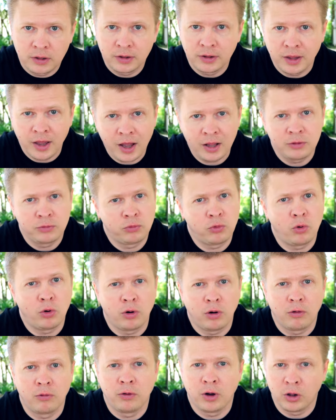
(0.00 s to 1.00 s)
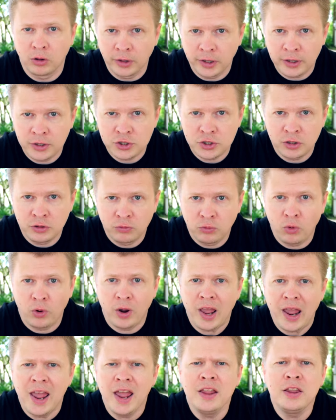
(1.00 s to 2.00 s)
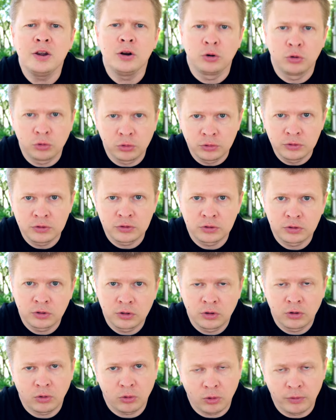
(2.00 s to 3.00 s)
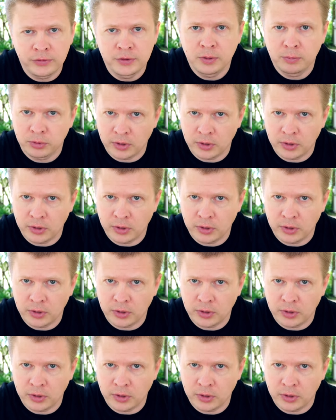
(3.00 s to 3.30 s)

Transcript: not for violation for any rules of the